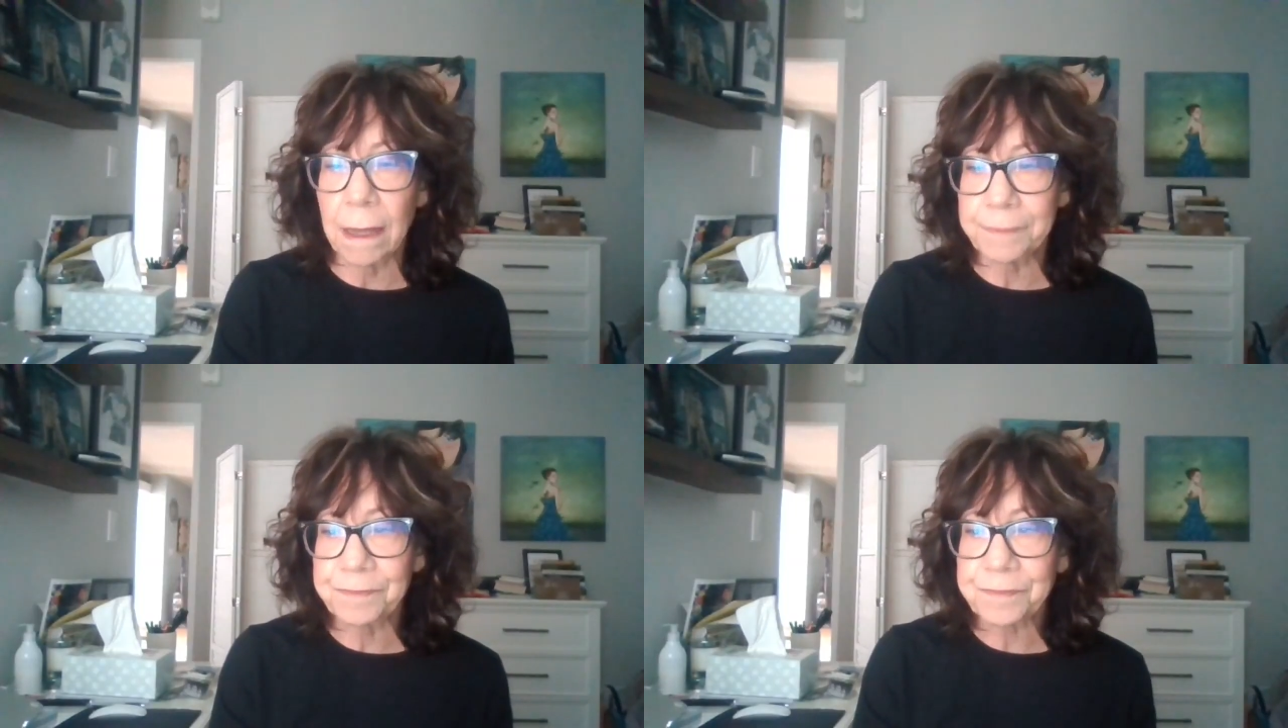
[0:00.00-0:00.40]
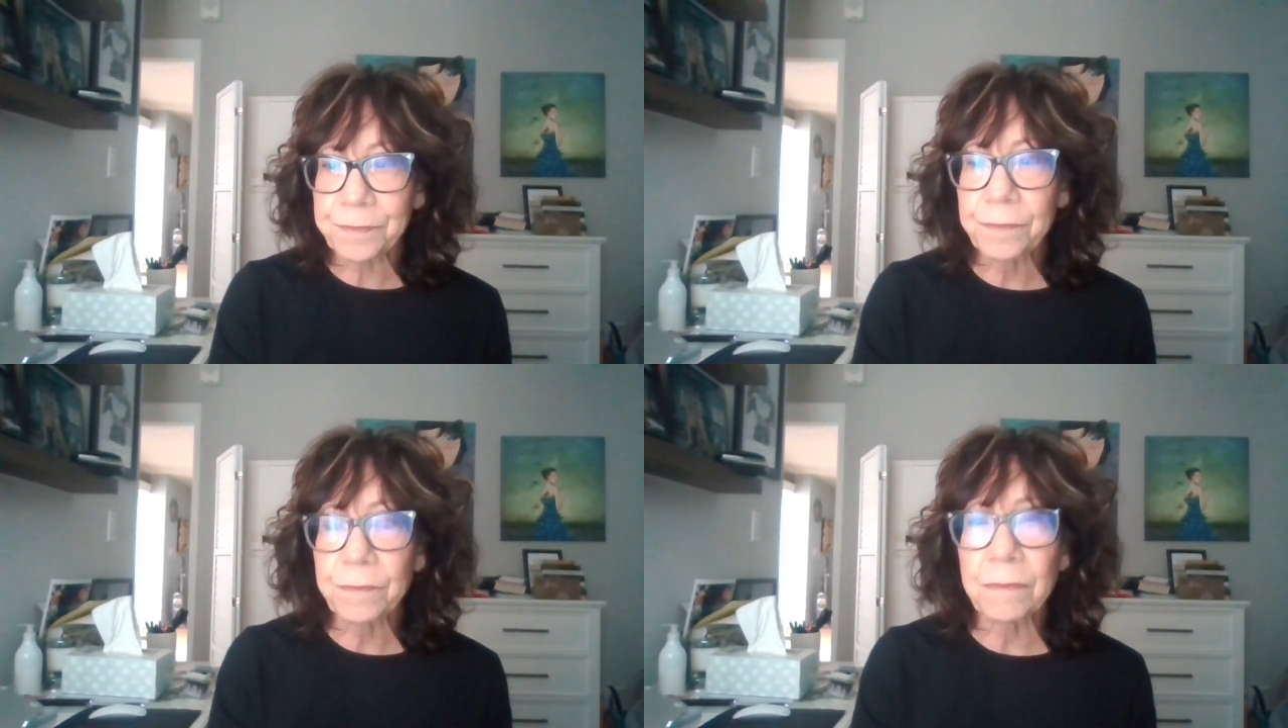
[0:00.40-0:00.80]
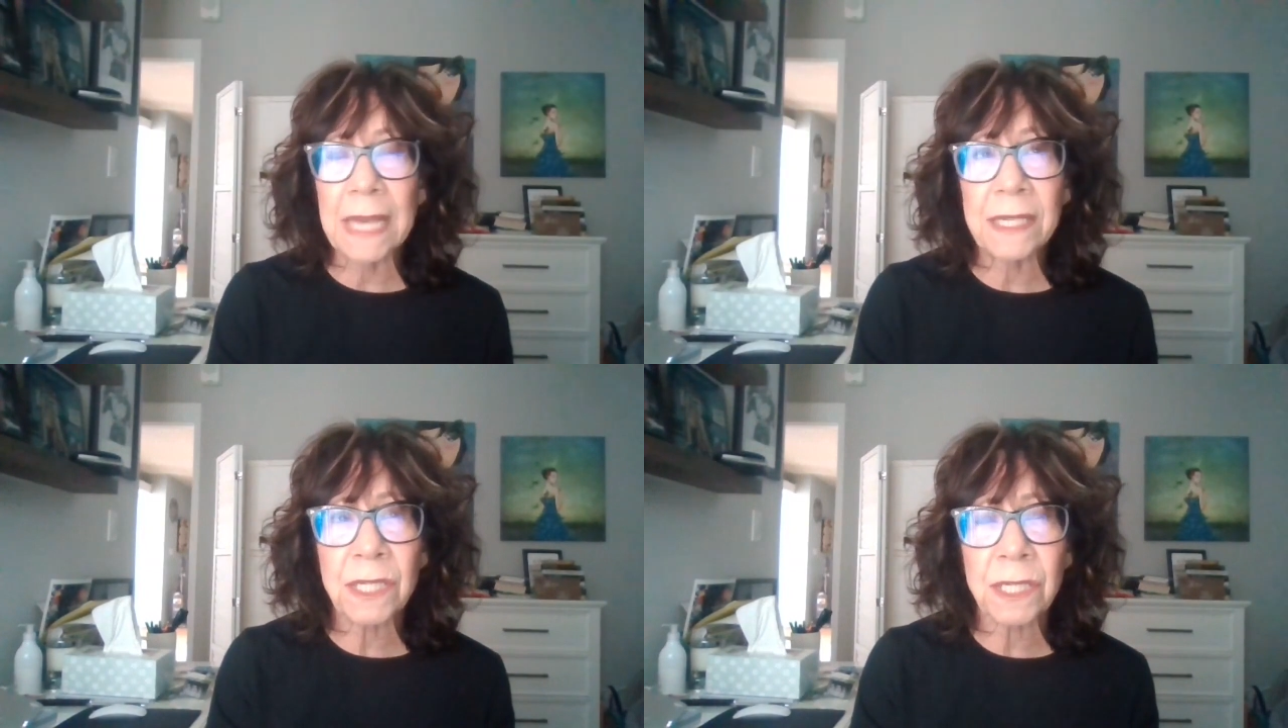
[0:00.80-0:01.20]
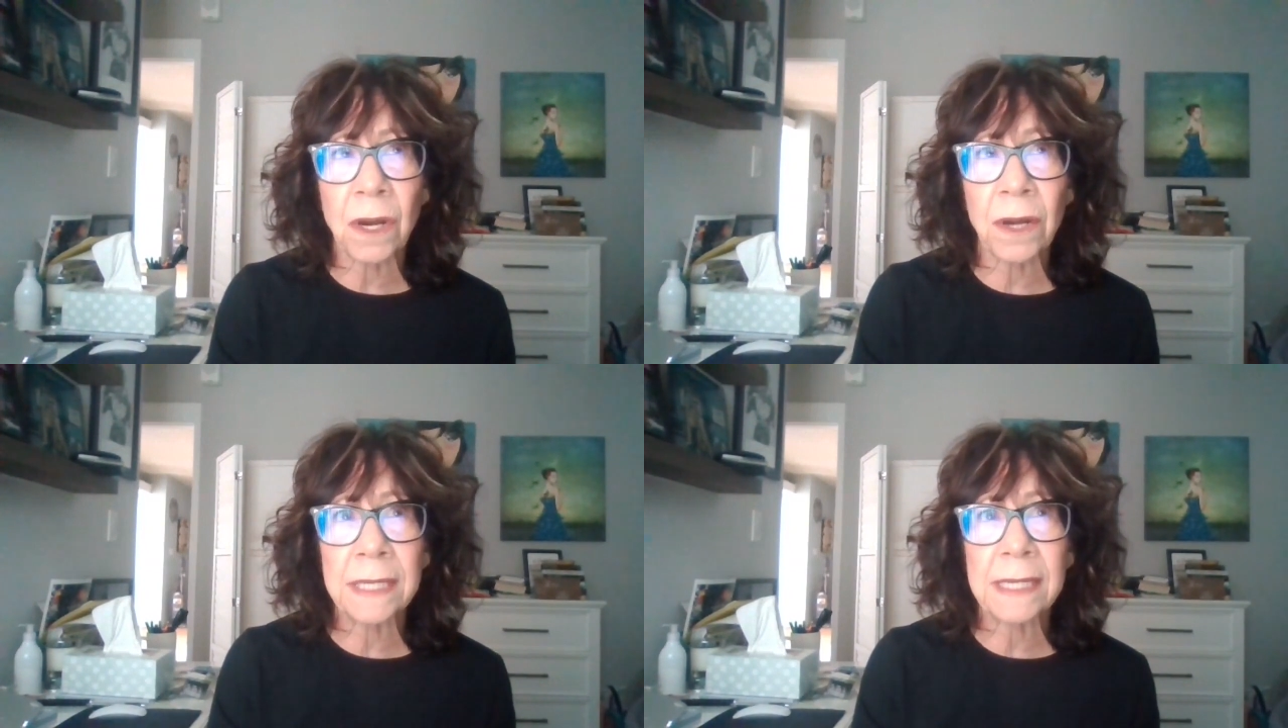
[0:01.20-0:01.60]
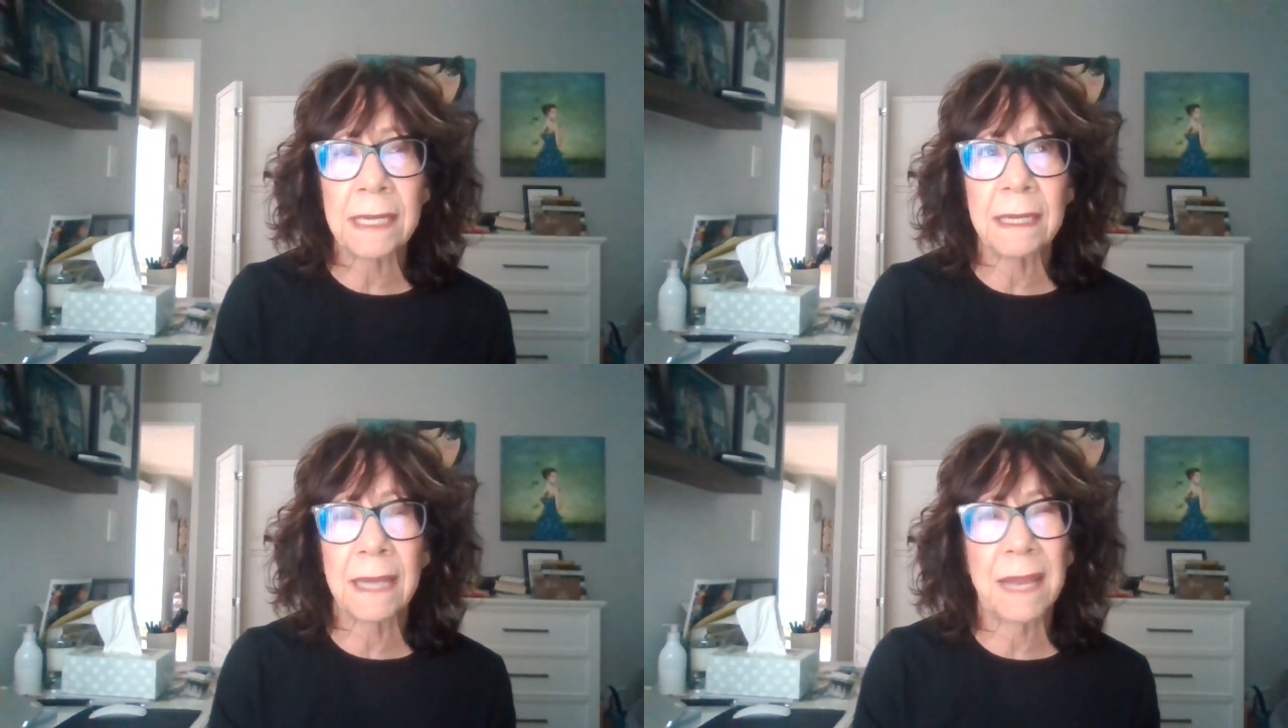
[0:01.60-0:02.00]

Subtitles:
I started taking,